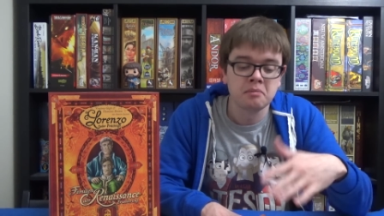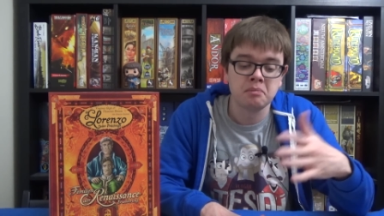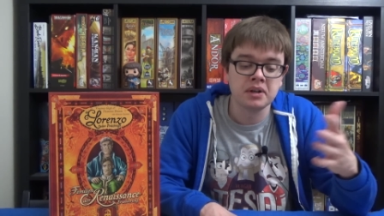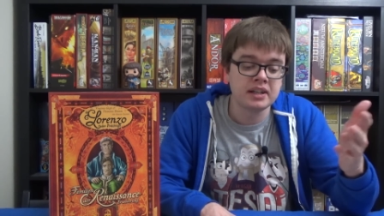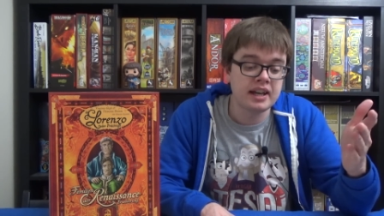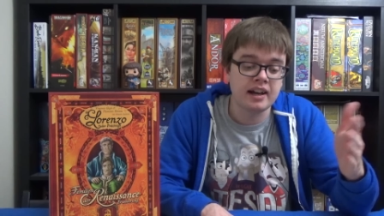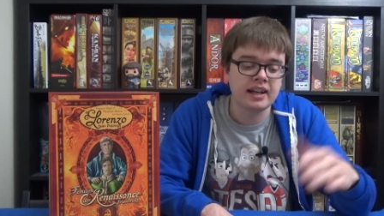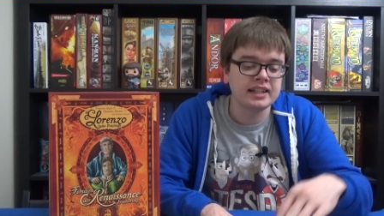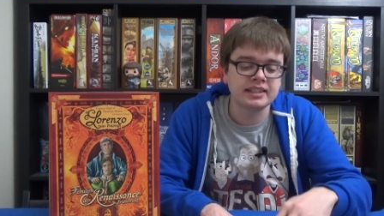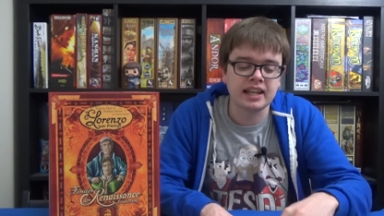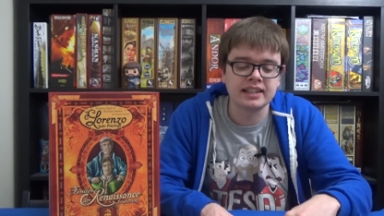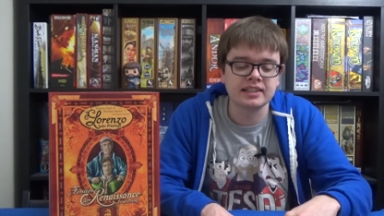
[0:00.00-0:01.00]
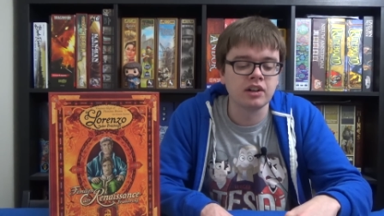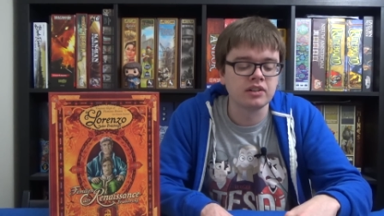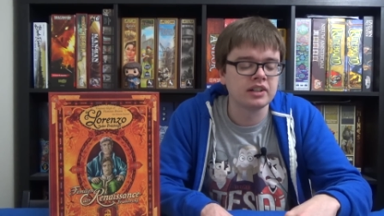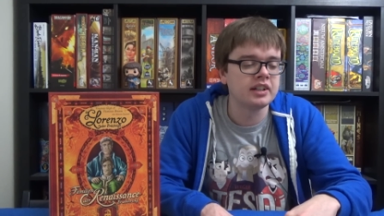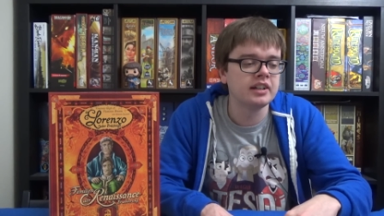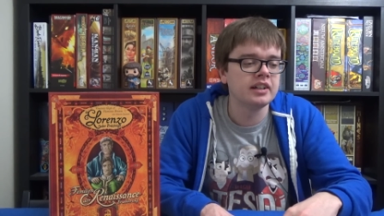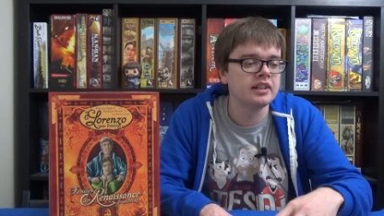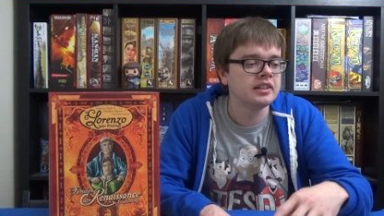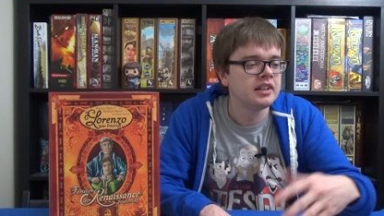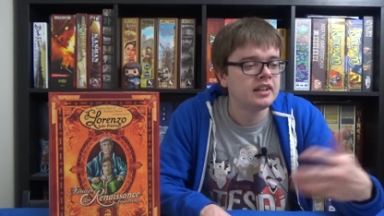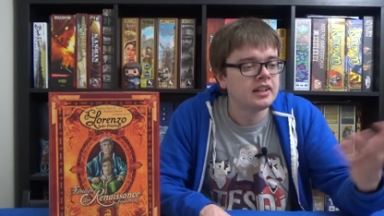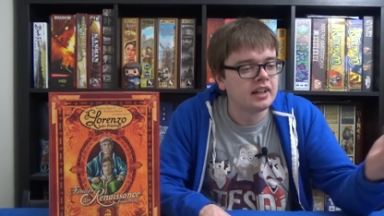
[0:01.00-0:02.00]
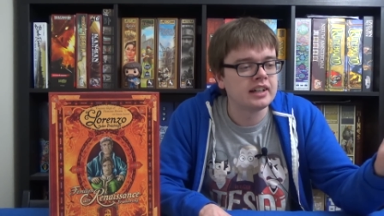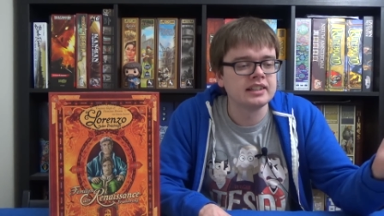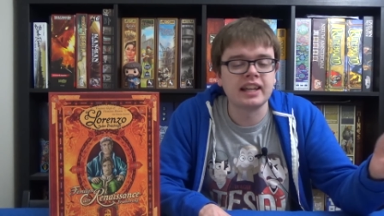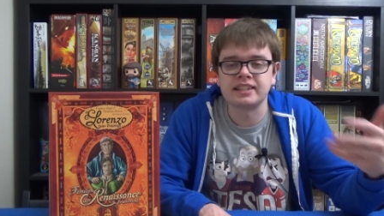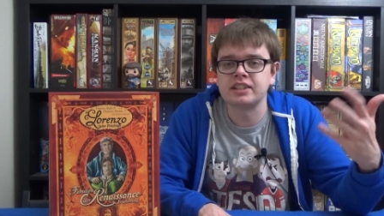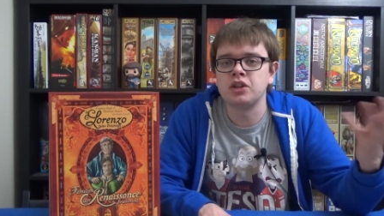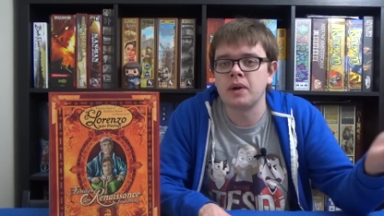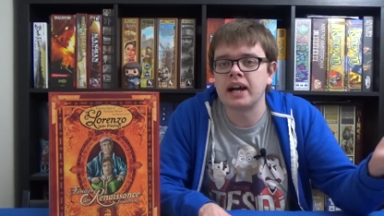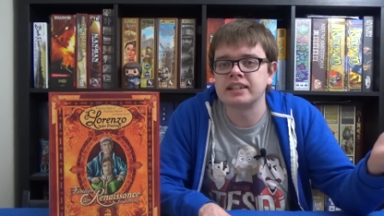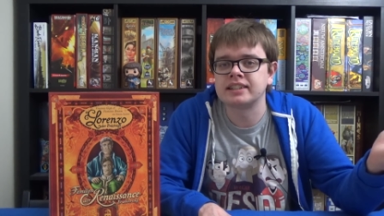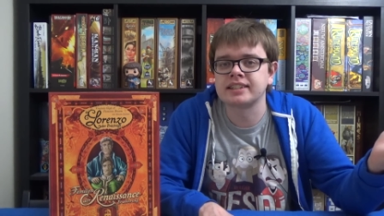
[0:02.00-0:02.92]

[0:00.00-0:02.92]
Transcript: But yeah, it's it's not gonna unless you had